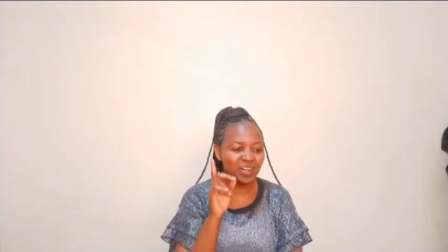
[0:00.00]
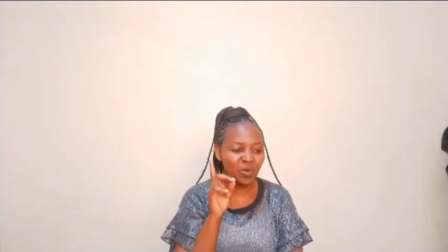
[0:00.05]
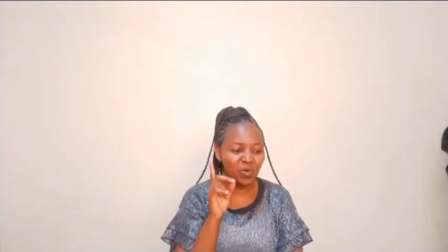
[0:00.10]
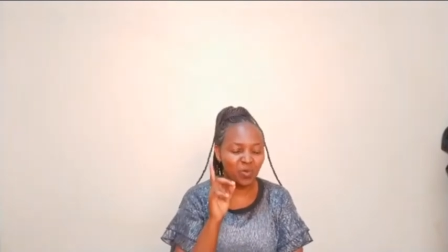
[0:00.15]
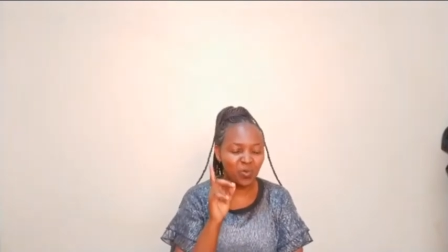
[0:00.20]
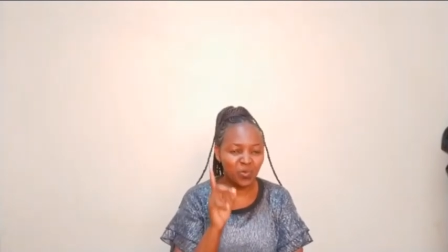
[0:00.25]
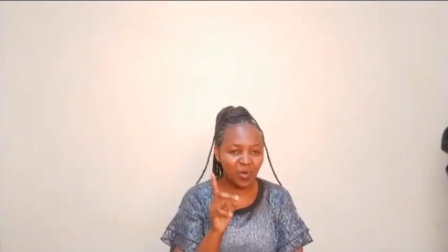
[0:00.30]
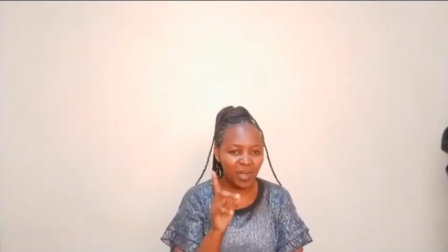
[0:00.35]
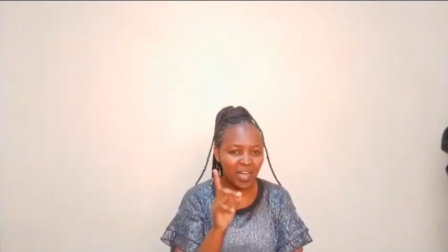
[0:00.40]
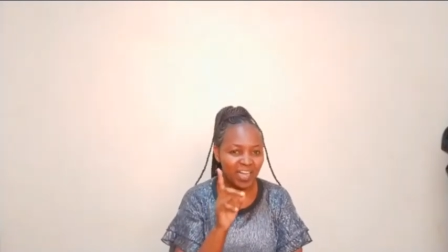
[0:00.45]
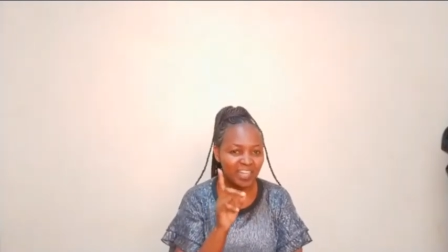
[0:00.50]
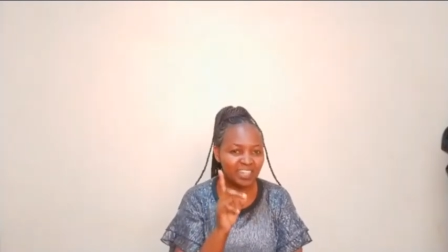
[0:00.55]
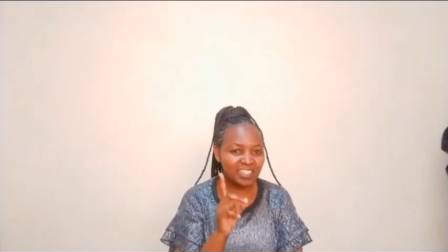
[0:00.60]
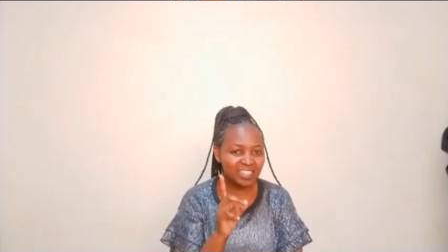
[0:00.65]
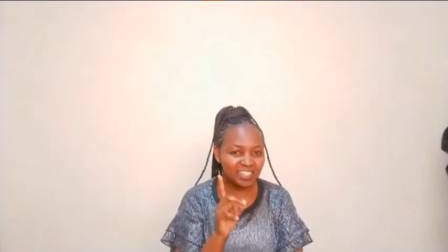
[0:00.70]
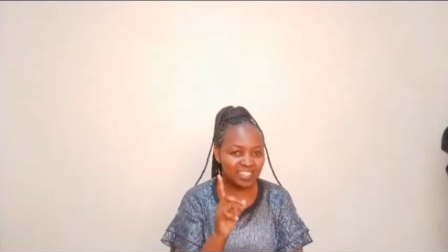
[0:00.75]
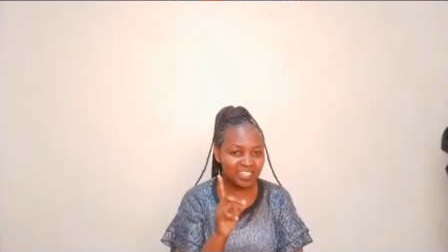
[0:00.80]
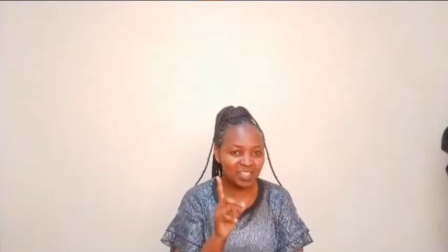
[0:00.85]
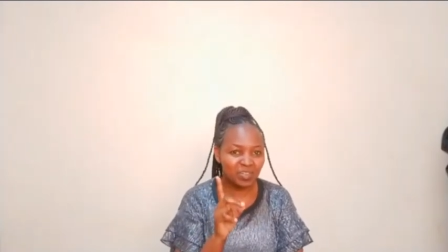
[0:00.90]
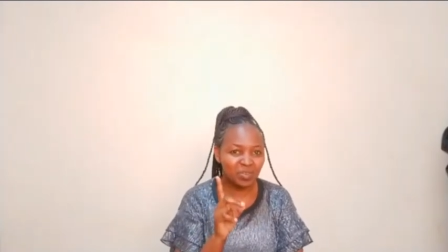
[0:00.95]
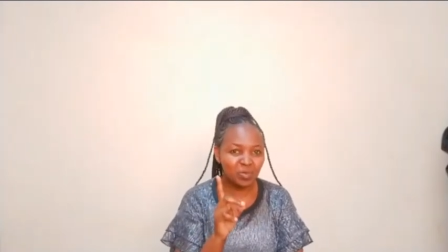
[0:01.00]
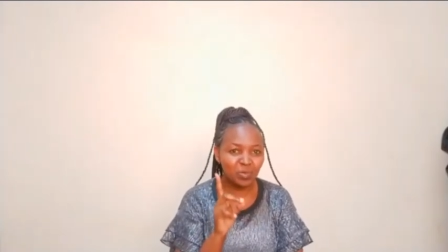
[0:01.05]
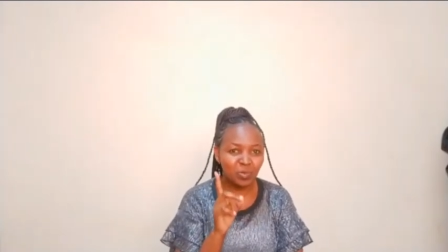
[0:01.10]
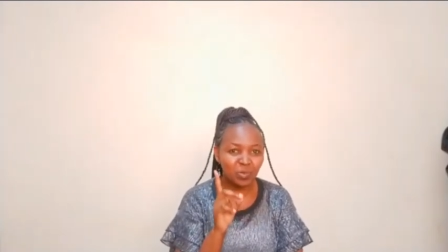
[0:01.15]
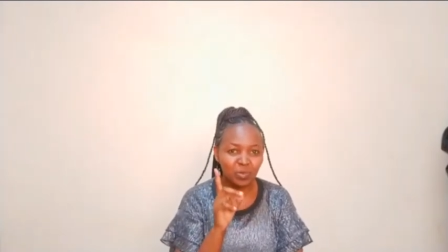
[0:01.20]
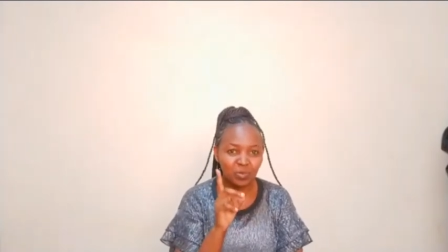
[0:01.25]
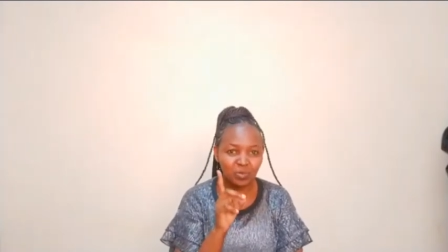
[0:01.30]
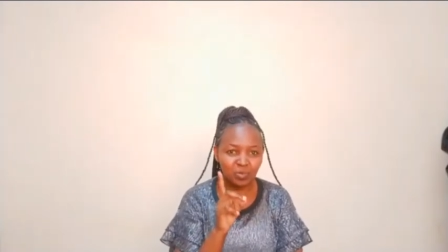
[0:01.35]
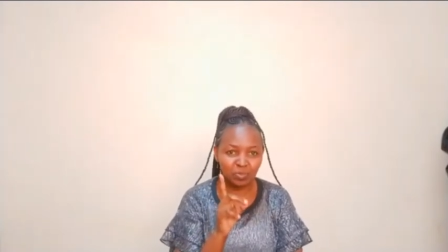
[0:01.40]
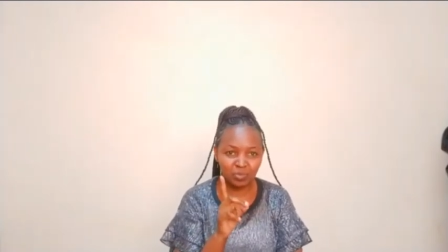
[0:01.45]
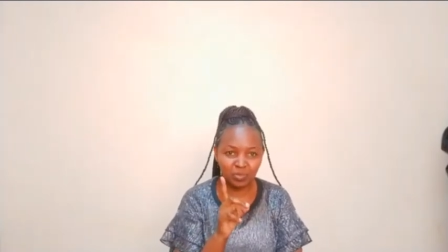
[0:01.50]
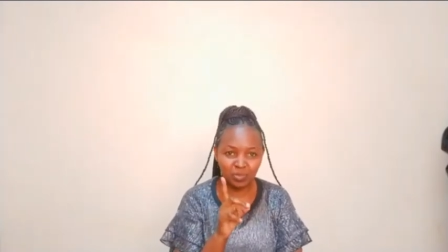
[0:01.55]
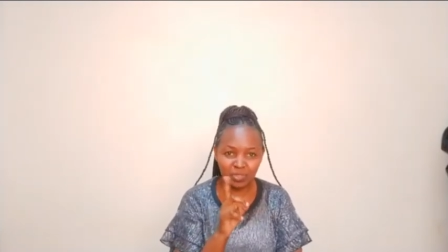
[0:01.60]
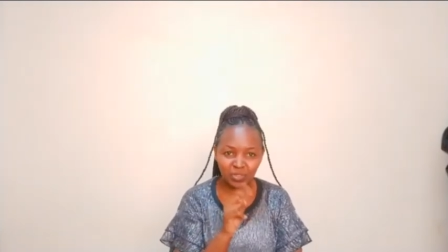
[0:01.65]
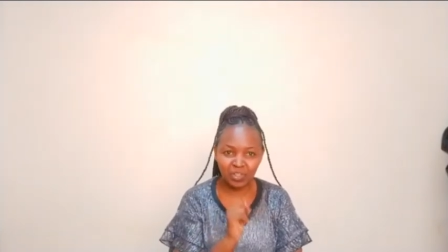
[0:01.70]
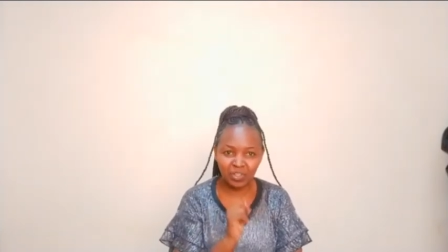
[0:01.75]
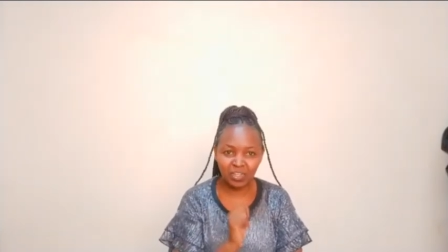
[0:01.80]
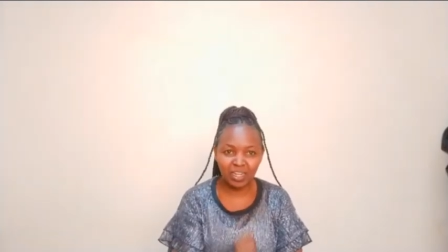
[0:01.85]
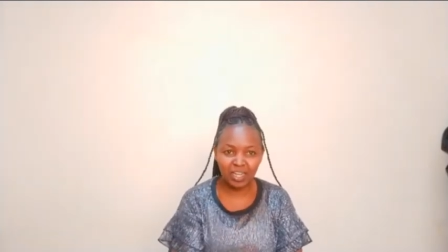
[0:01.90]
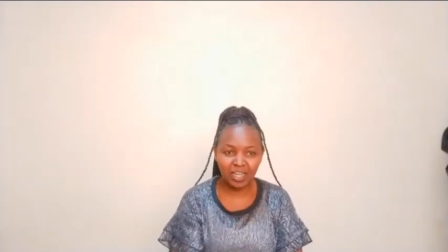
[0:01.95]
one single
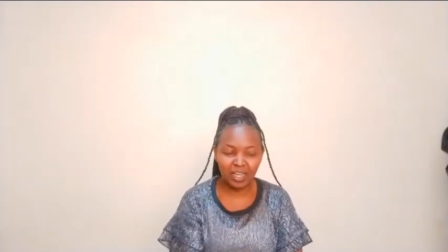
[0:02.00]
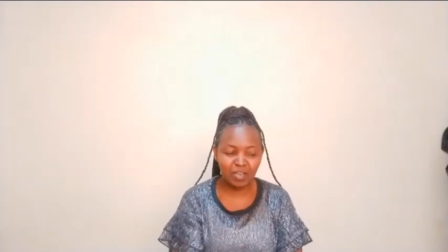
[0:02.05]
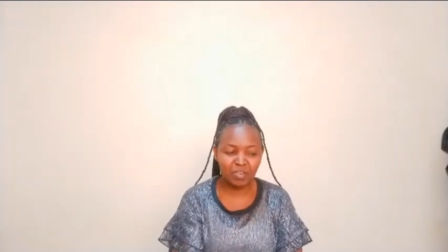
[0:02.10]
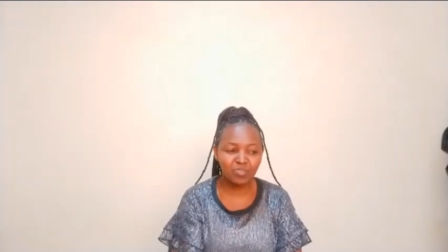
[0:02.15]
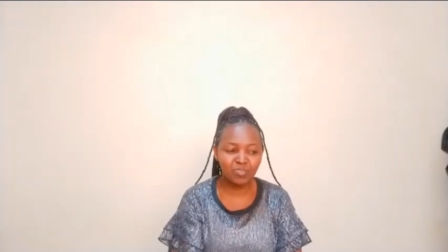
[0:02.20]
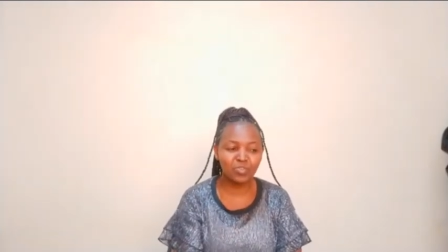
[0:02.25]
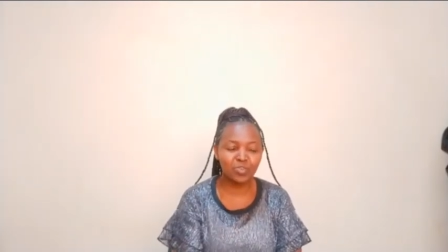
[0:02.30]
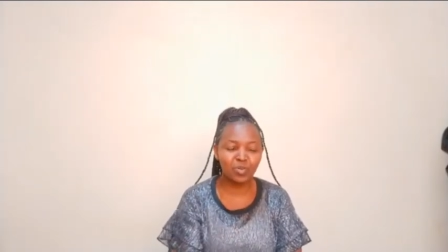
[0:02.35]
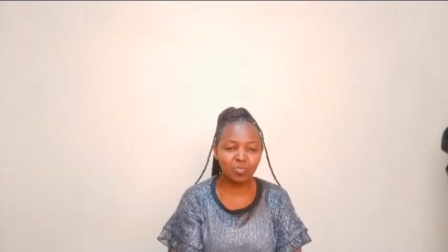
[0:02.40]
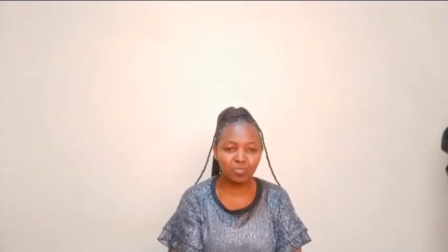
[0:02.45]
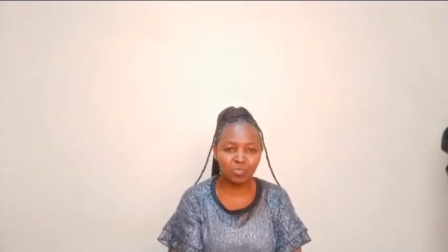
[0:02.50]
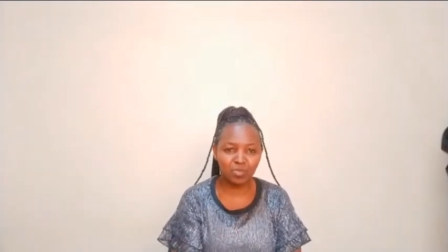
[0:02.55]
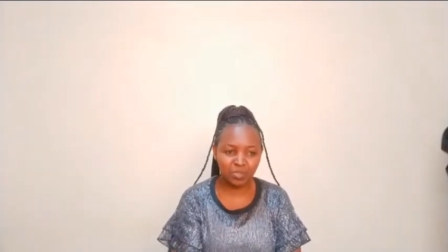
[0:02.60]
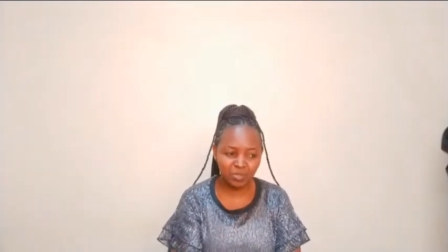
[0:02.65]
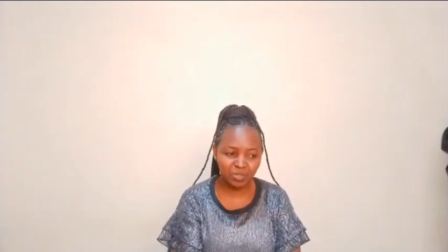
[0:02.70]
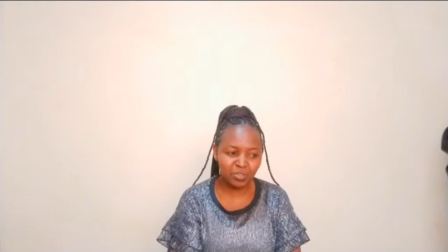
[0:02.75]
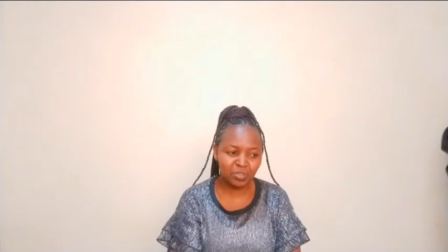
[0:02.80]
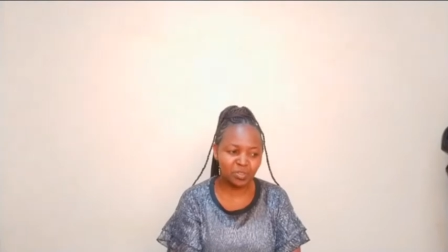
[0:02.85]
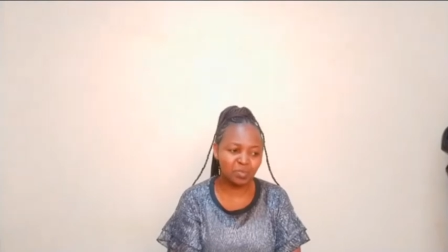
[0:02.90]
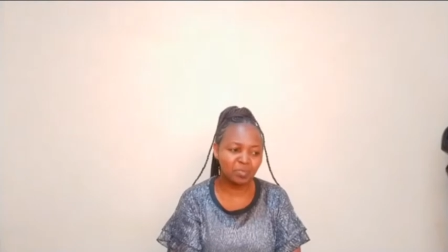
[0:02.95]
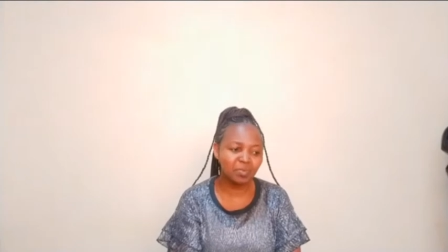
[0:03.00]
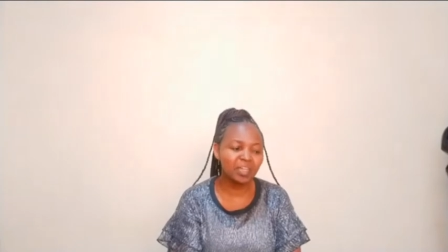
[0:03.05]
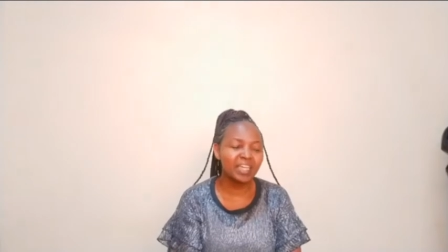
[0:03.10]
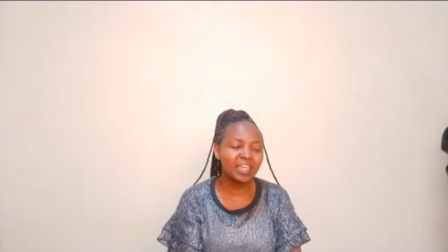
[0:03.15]
dollar from YouTube?